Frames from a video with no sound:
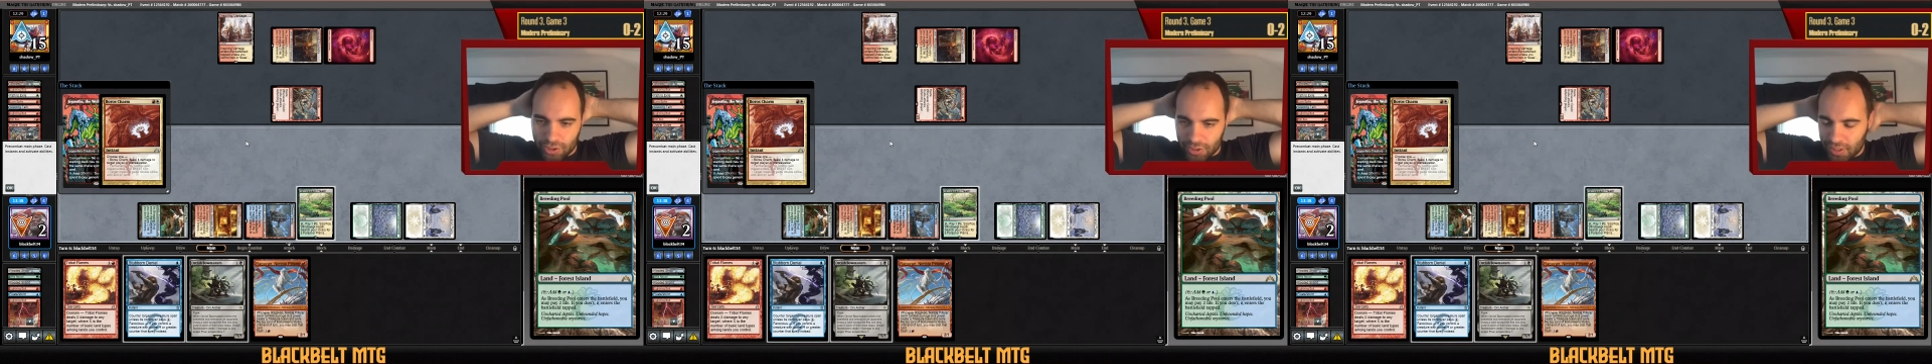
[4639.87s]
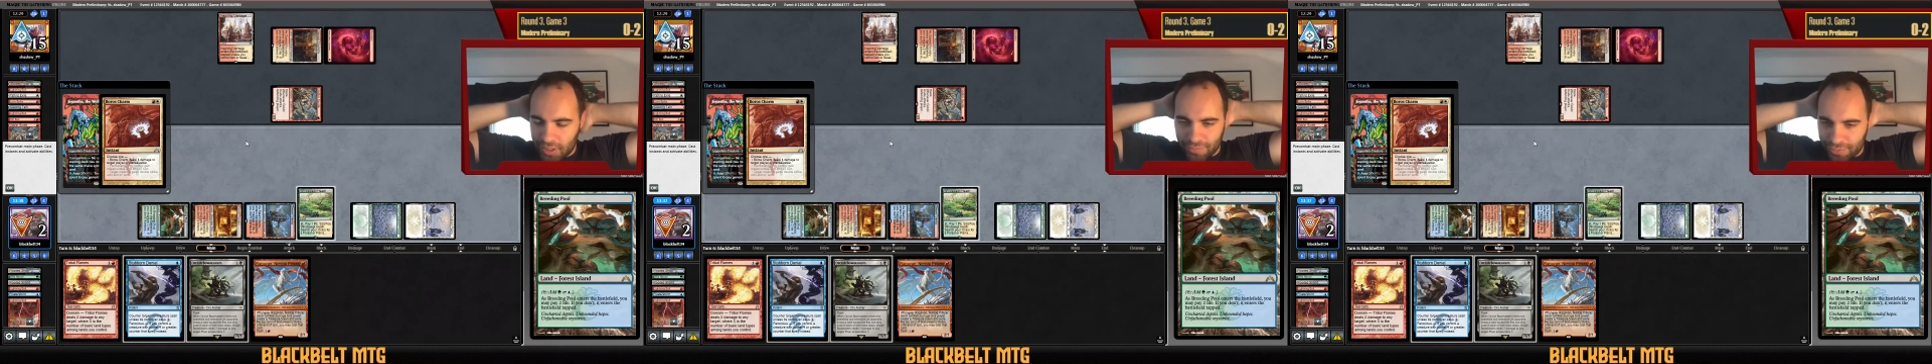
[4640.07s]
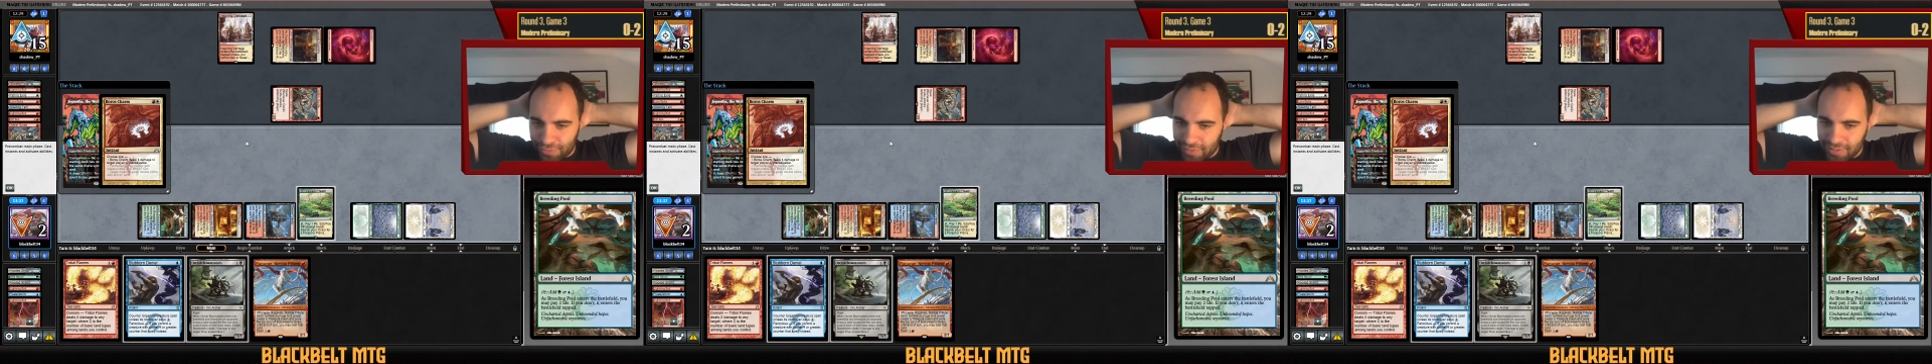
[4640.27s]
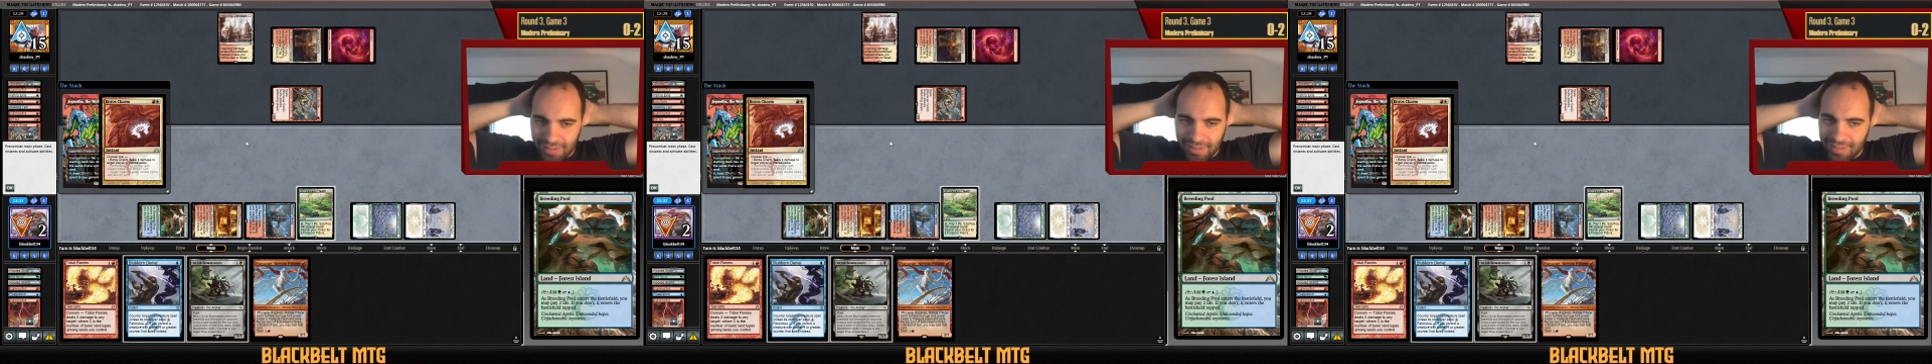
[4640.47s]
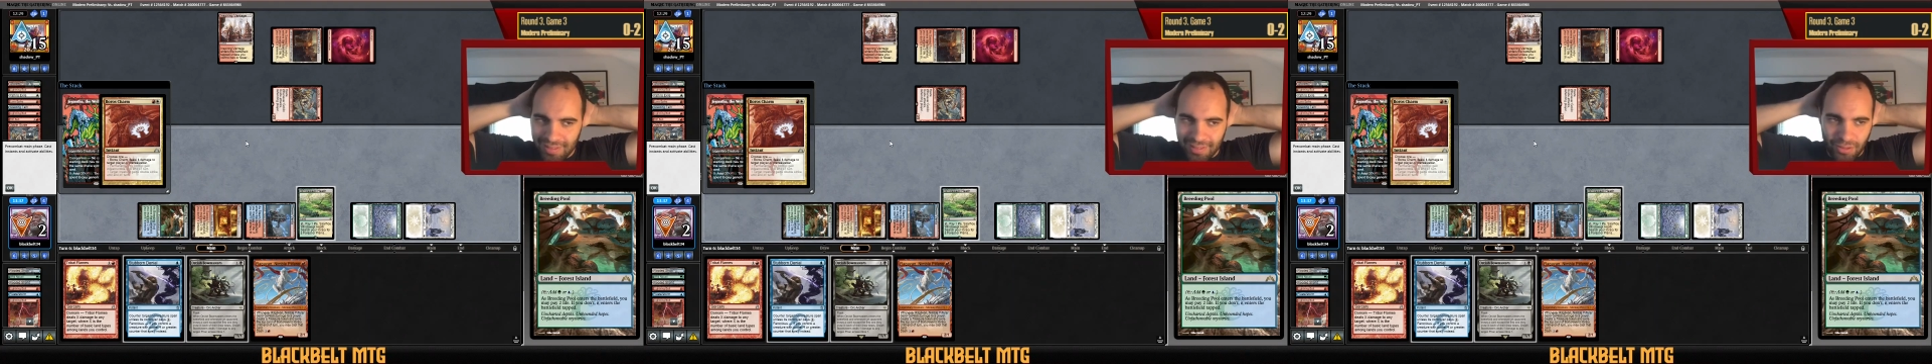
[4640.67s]
tough.
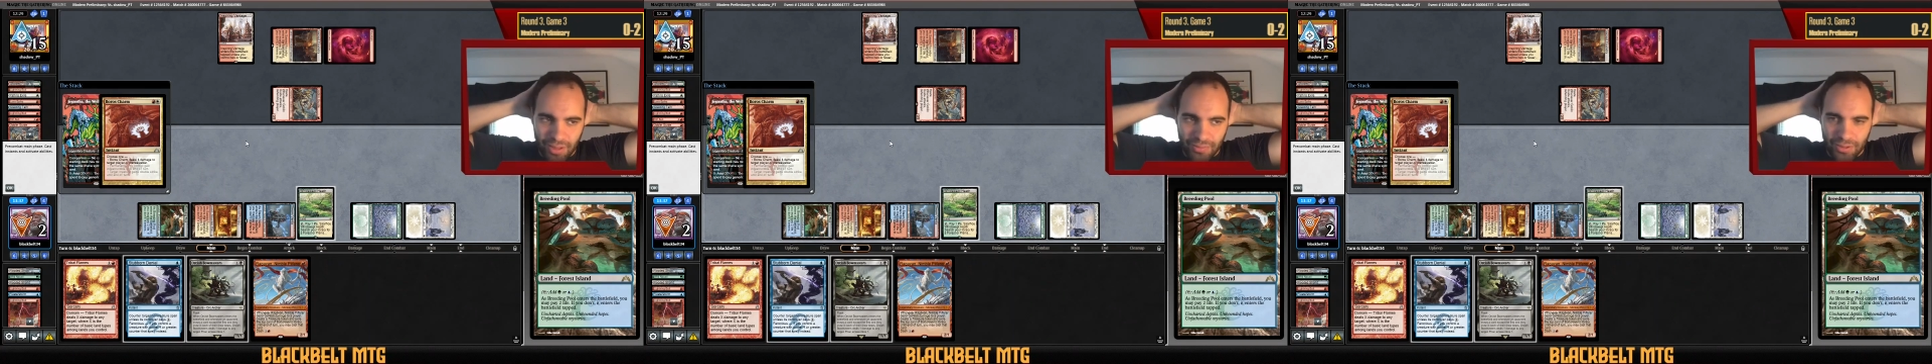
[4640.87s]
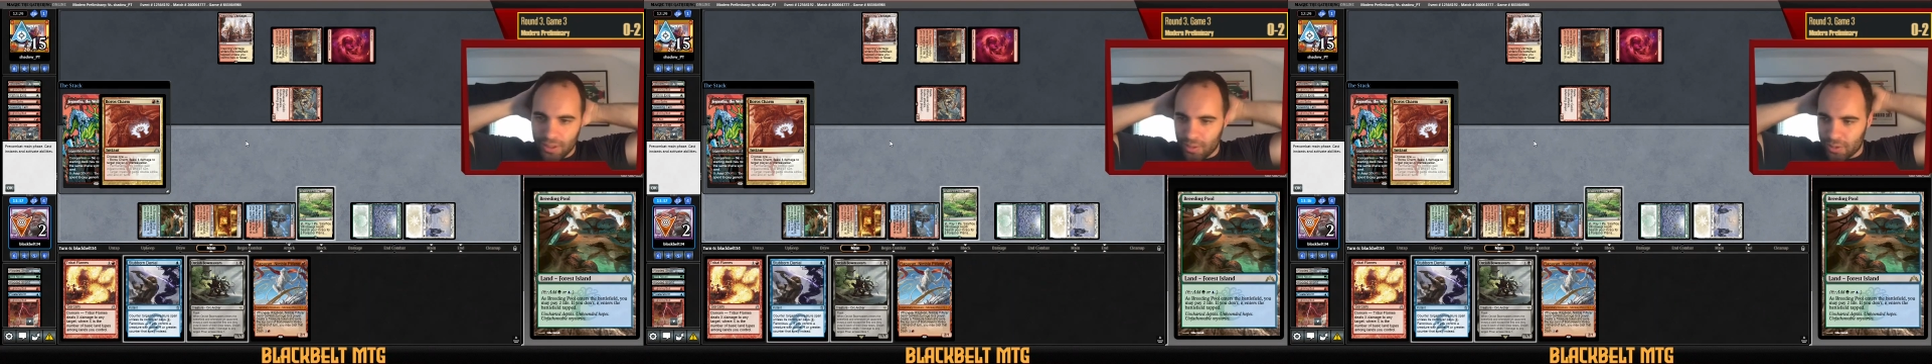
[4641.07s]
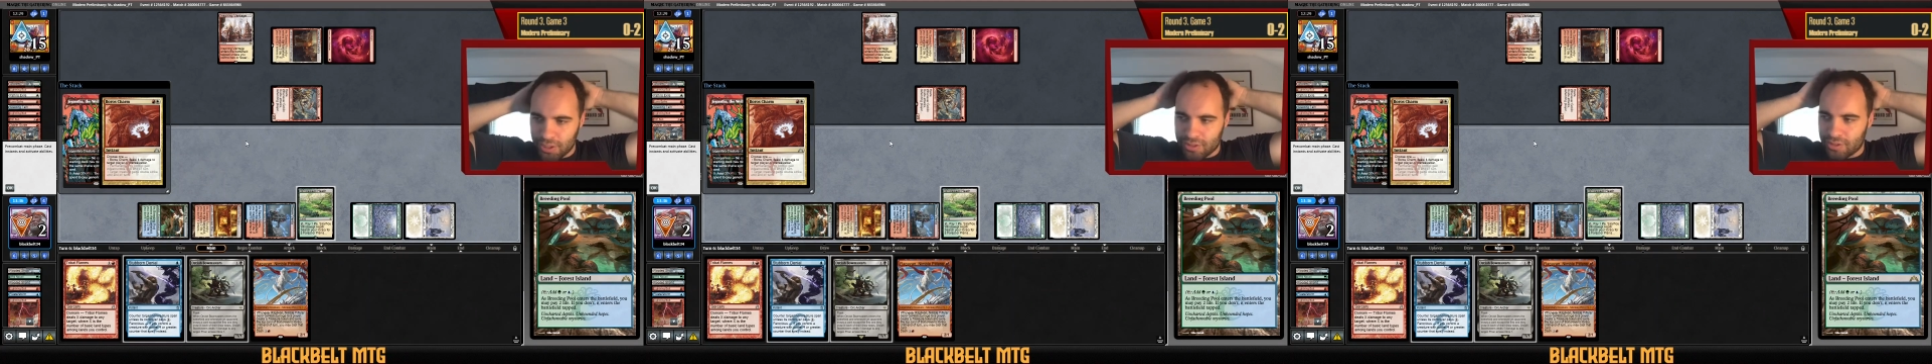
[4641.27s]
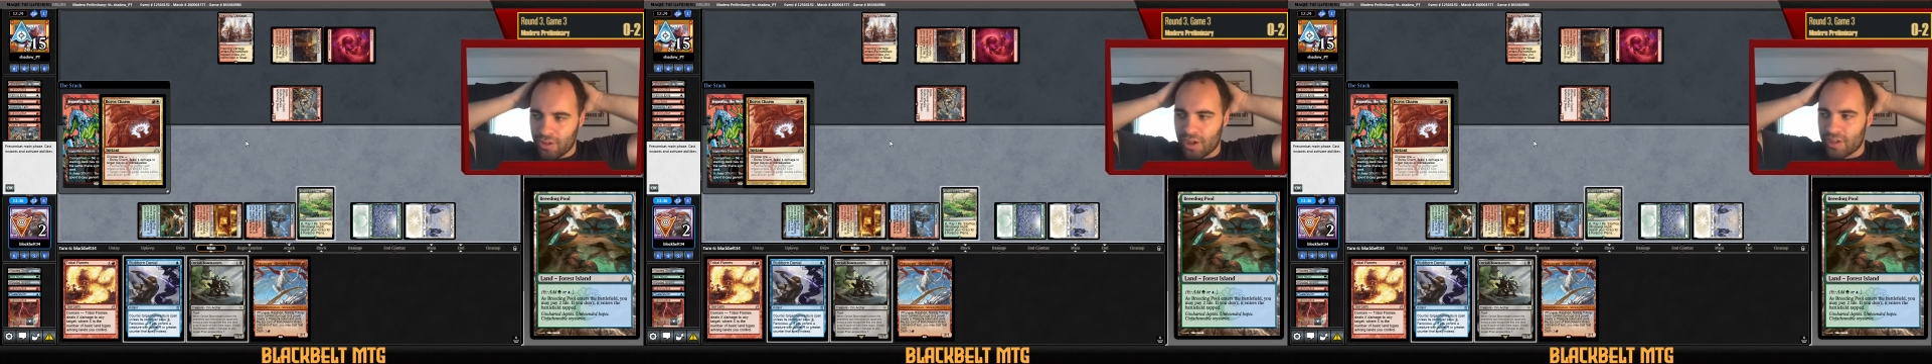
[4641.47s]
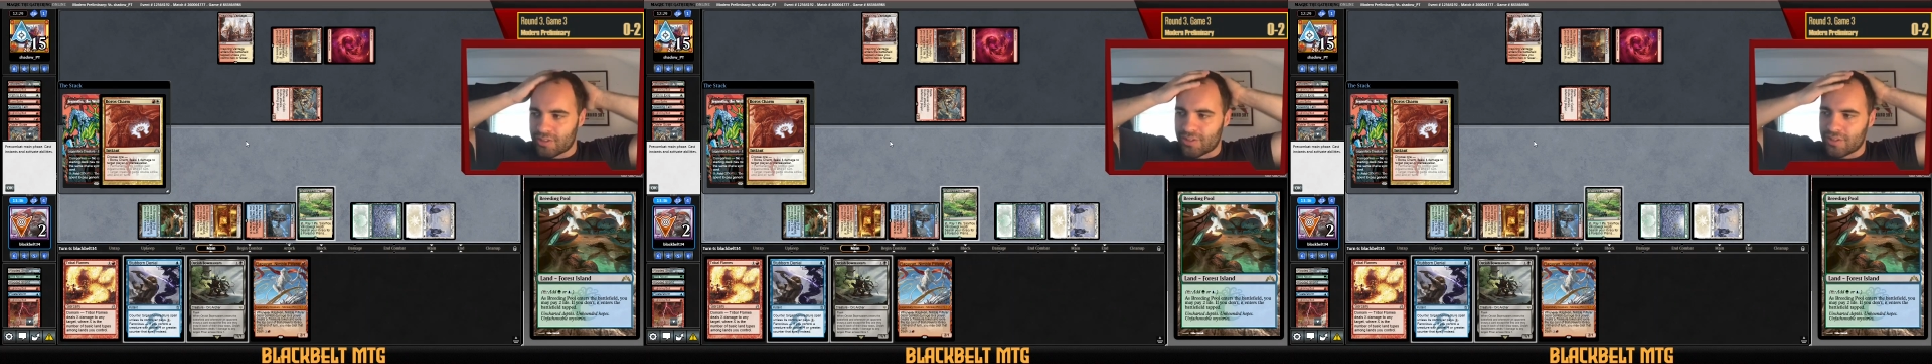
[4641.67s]
I feel like we just
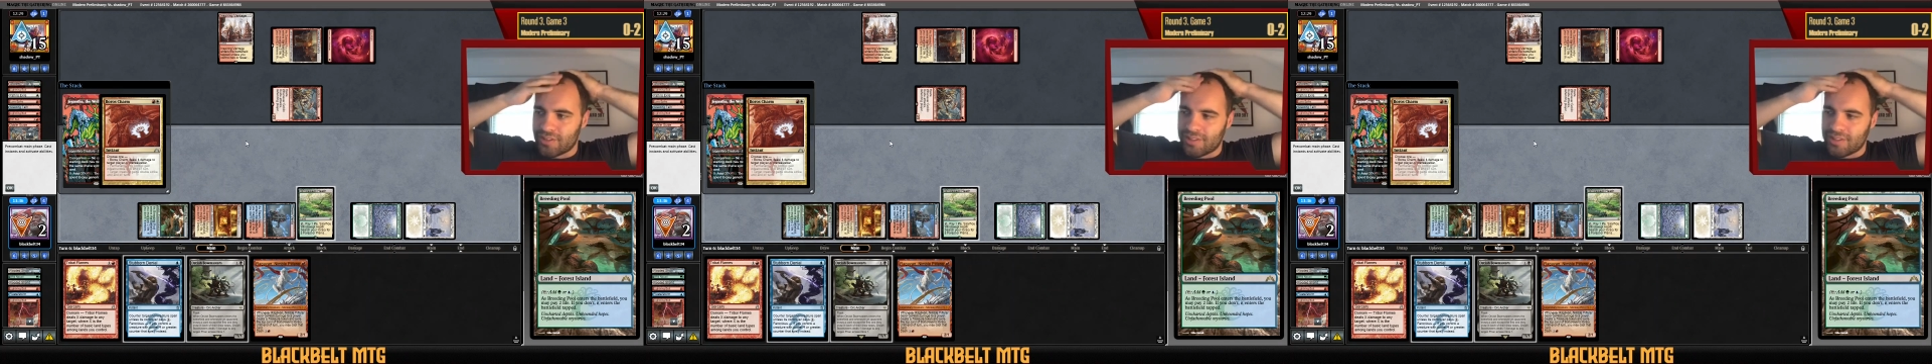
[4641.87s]
lost.